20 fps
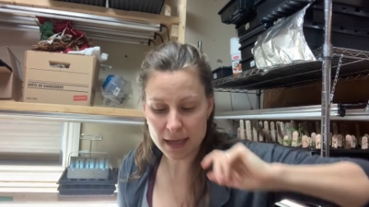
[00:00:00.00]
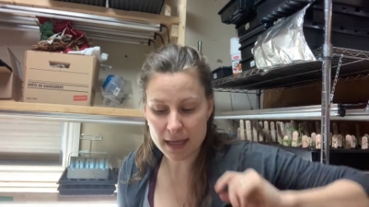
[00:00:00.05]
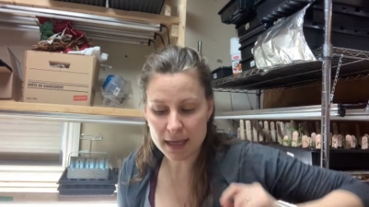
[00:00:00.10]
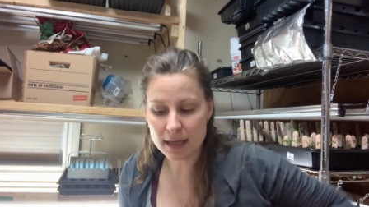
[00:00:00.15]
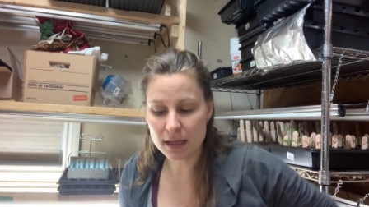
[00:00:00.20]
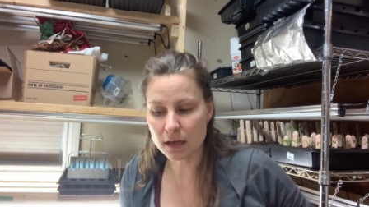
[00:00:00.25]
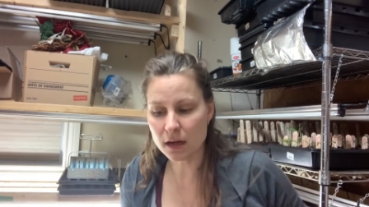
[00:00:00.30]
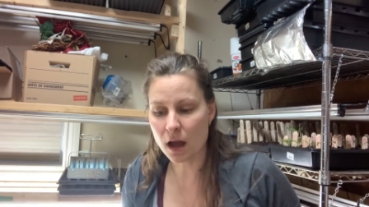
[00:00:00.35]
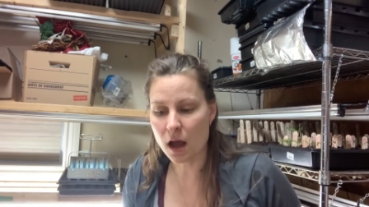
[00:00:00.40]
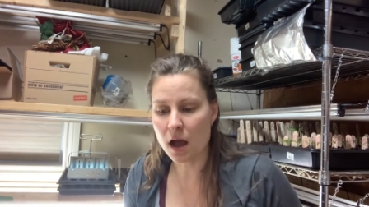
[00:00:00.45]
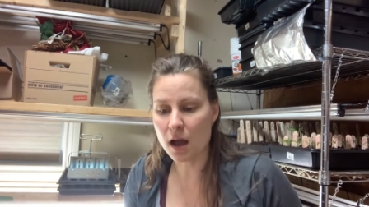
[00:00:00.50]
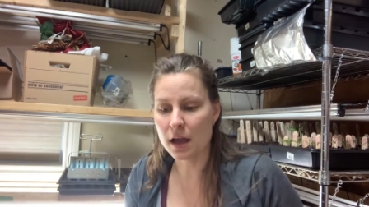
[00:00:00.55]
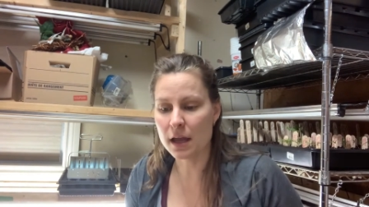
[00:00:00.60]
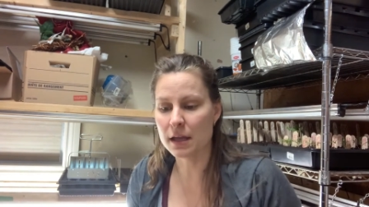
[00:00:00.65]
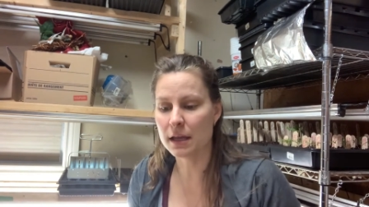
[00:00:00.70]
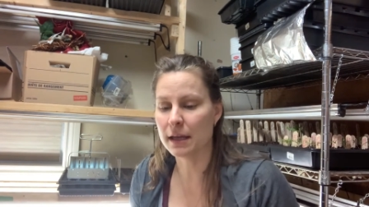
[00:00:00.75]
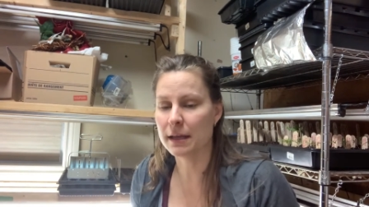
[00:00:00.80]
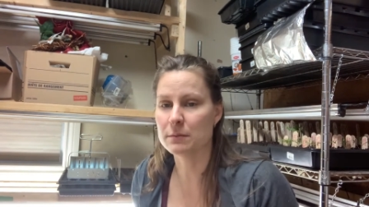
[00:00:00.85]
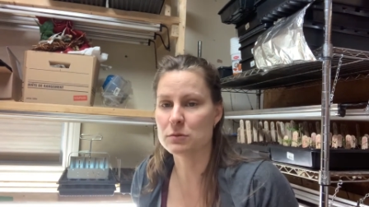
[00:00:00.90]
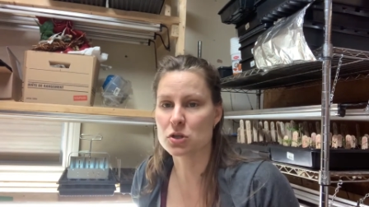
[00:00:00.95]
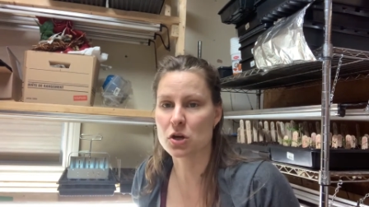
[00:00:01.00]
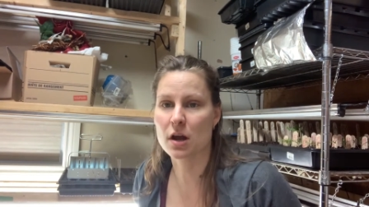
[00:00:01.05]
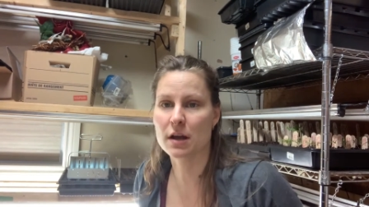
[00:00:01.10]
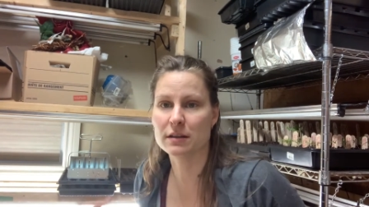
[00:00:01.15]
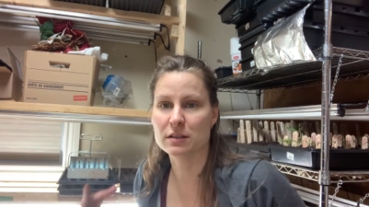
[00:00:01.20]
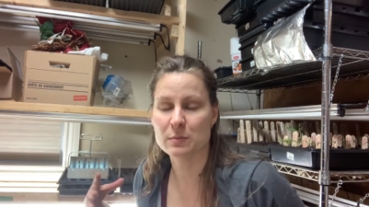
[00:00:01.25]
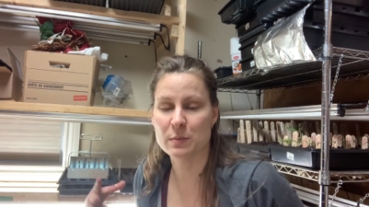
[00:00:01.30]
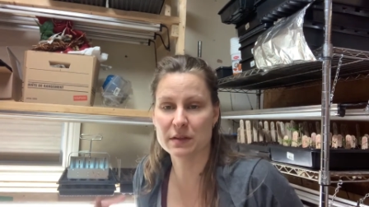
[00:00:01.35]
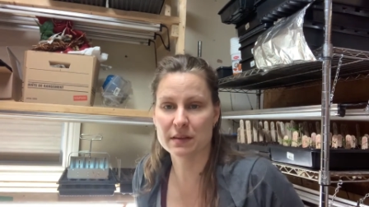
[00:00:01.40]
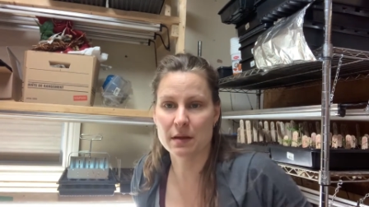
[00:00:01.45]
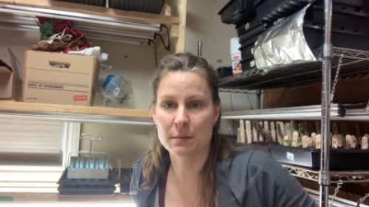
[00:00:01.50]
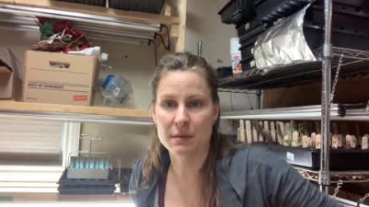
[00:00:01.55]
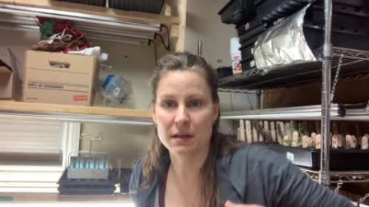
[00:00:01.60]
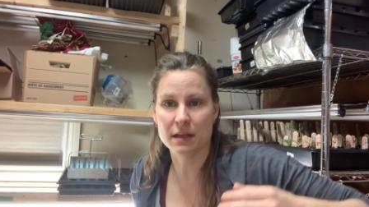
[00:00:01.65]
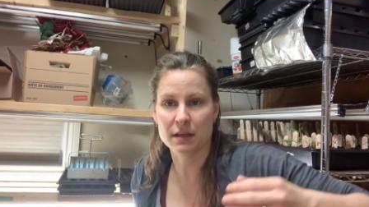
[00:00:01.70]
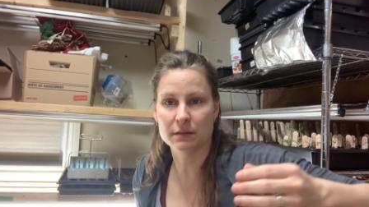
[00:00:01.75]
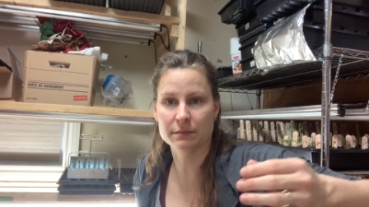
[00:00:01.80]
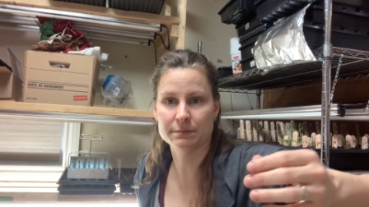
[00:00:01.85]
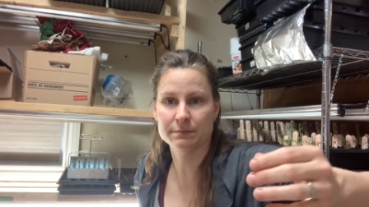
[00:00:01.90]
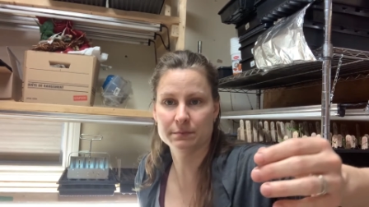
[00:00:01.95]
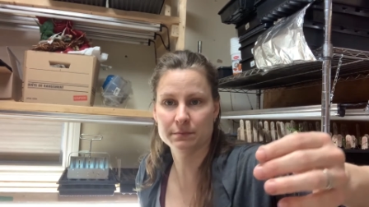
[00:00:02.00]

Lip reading: and I am trying to put them in